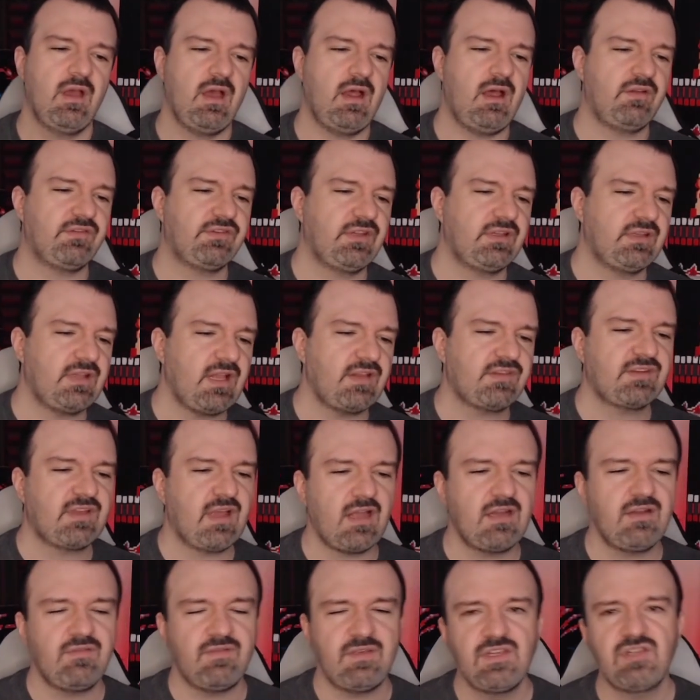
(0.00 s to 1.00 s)
And I was like, that's
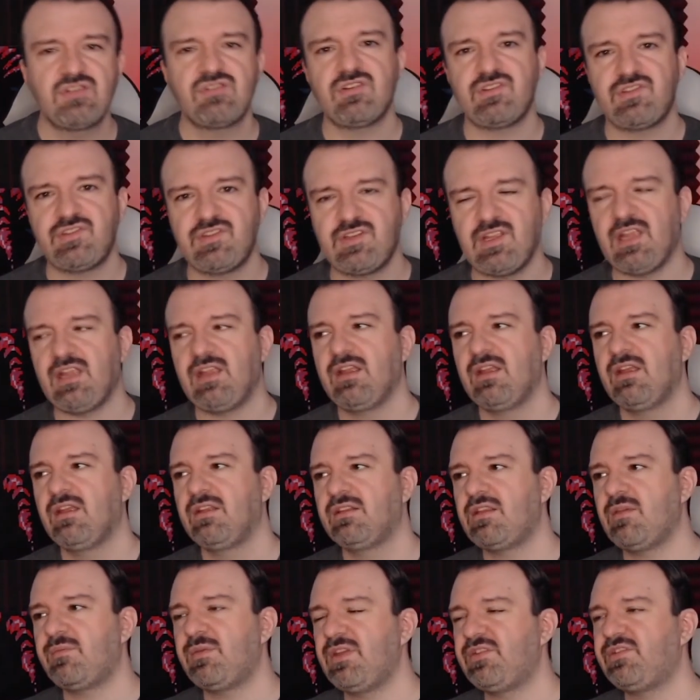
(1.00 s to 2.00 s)
kind of interesting.
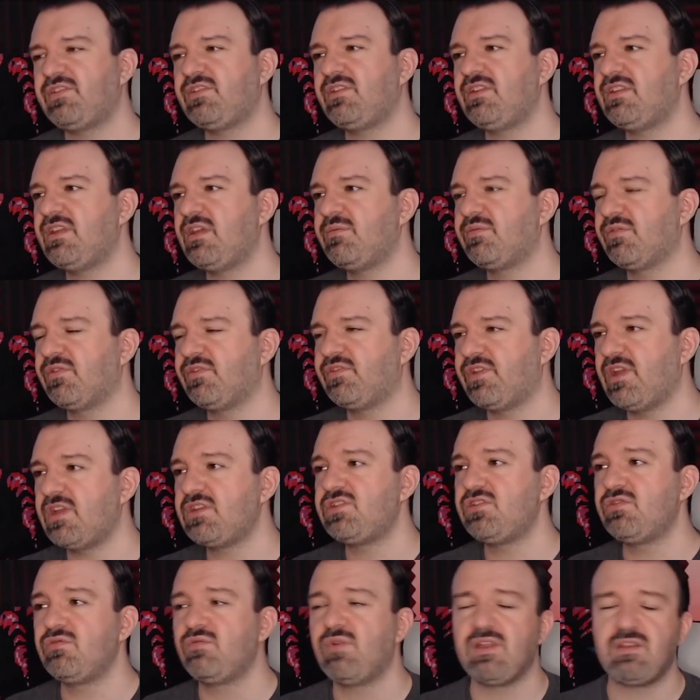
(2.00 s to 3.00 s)
That basically they
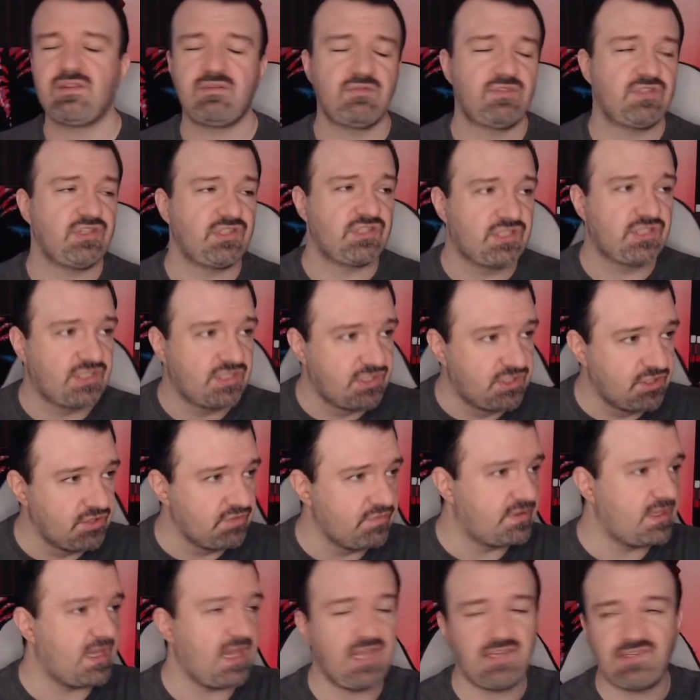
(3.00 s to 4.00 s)
present you with just
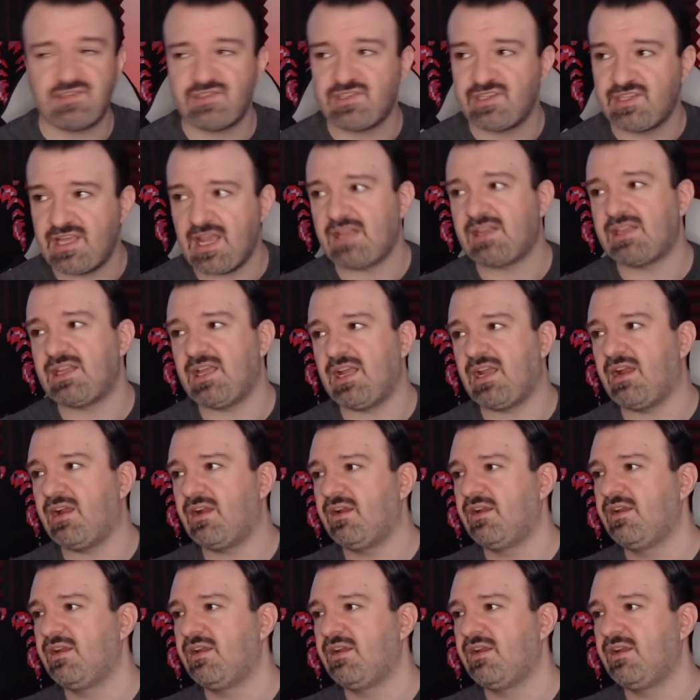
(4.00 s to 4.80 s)
do this, get there.